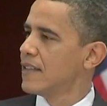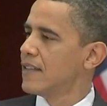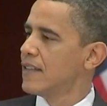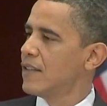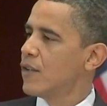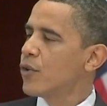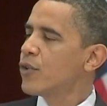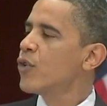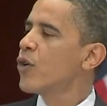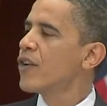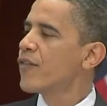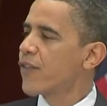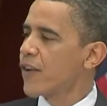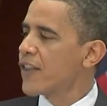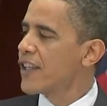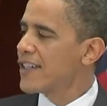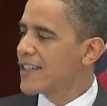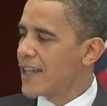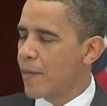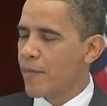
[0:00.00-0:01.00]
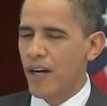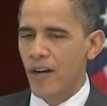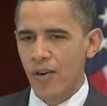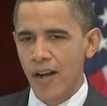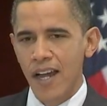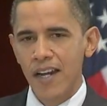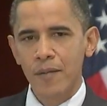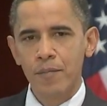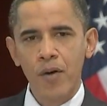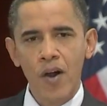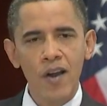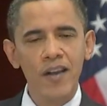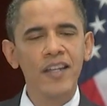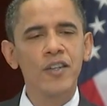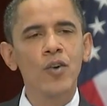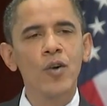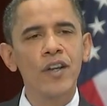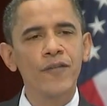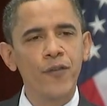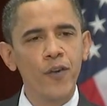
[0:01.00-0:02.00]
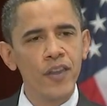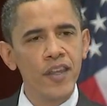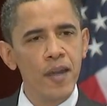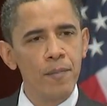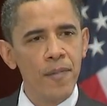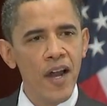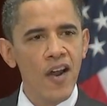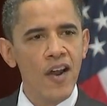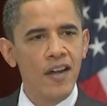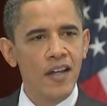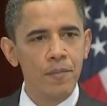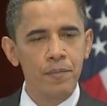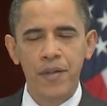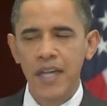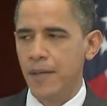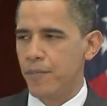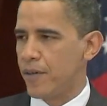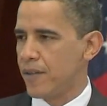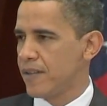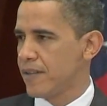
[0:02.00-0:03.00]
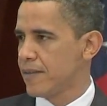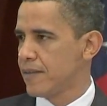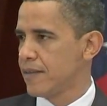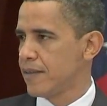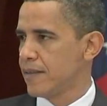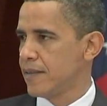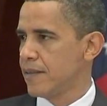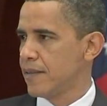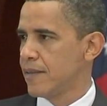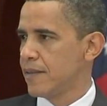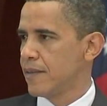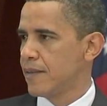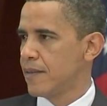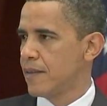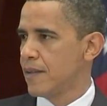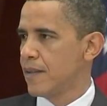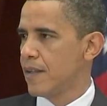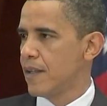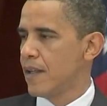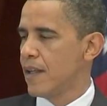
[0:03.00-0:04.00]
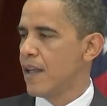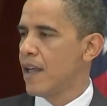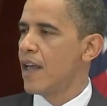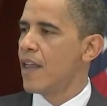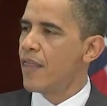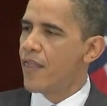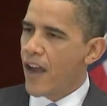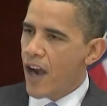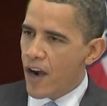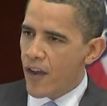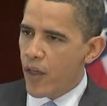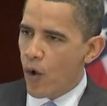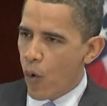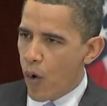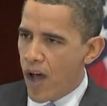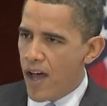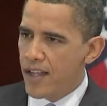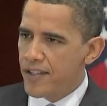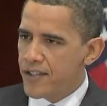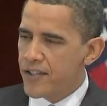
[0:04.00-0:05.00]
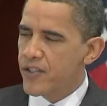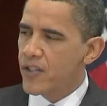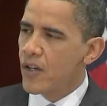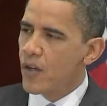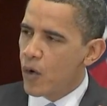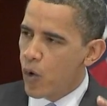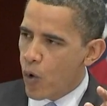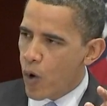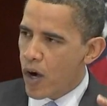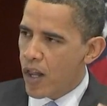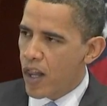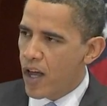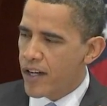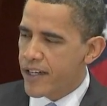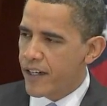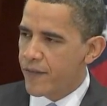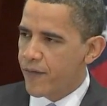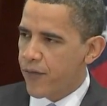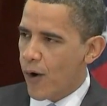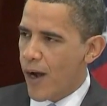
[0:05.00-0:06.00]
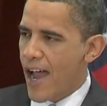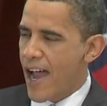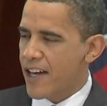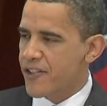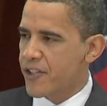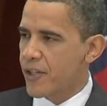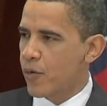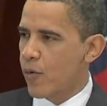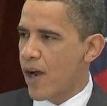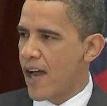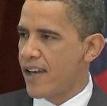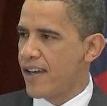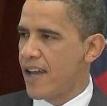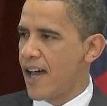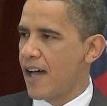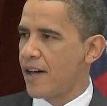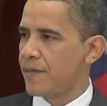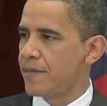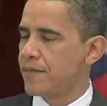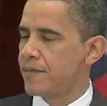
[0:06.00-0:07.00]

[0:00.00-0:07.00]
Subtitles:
Don't do it for the Democratic Party. Do it for the American people. They're the ones who are looking for action right now.